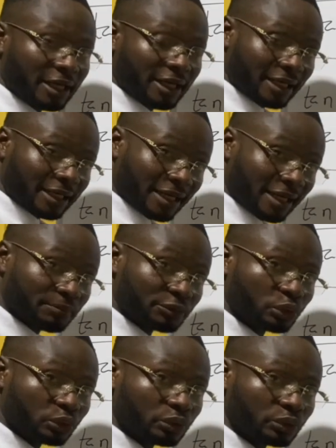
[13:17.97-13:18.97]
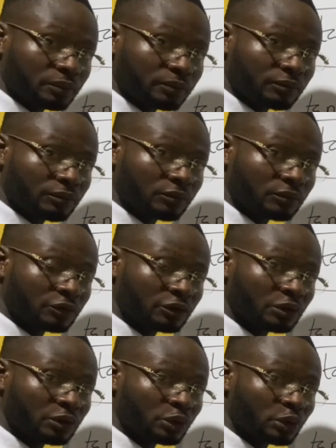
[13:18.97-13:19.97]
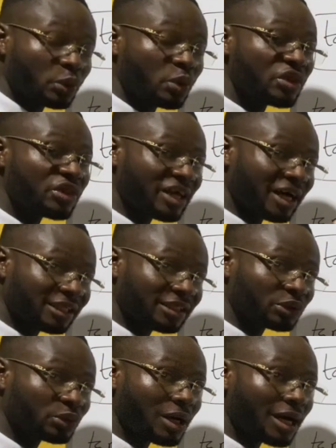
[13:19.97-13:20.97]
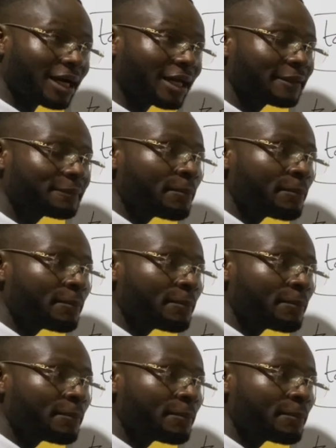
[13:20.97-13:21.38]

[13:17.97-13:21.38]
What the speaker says: and m2. So that is why,